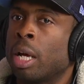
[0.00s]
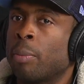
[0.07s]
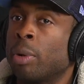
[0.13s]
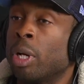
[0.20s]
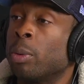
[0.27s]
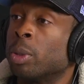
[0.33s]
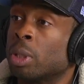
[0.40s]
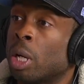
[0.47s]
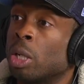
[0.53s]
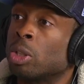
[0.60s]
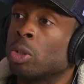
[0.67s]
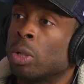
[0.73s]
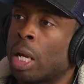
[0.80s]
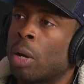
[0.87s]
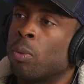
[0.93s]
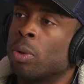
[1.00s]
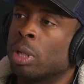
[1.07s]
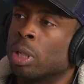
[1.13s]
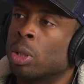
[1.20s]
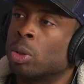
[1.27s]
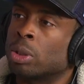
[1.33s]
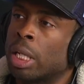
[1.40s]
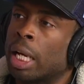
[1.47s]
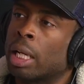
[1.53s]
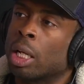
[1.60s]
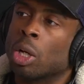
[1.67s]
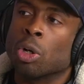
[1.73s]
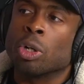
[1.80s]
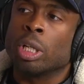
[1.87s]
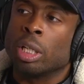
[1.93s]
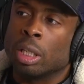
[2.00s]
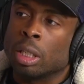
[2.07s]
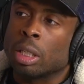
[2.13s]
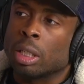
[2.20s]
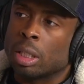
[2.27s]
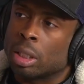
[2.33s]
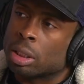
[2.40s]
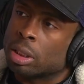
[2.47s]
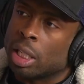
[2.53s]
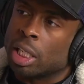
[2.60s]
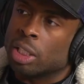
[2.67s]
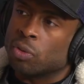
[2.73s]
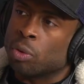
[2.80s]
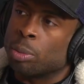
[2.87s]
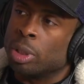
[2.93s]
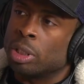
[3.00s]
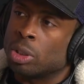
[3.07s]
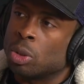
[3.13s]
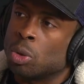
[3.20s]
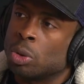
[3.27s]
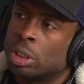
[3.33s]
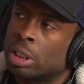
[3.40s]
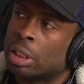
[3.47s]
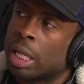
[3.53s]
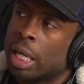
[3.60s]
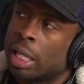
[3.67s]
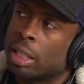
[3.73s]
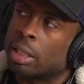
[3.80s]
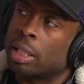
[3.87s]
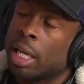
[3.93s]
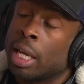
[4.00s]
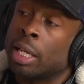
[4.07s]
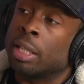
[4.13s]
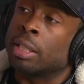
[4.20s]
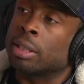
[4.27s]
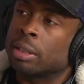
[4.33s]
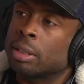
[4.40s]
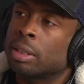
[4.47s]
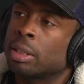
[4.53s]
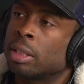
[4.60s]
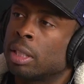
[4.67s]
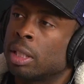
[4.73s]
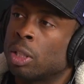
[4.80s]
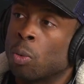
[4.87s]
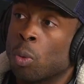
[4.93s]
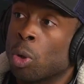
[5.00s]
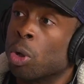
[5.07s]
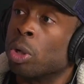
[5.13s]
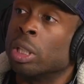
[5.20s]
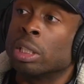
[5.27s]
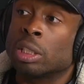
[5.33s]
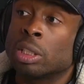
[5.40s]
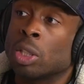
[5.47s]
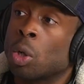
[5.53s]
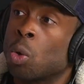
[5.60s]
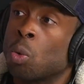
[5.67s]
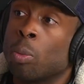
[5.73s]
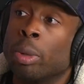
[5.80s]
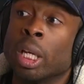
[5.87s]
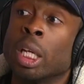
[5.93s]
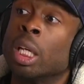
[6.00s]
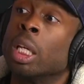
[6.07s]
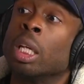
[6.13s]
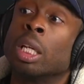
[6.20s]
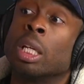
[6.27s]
But it was also like one of those like learning things for me too. Just like, dang, the world is so big.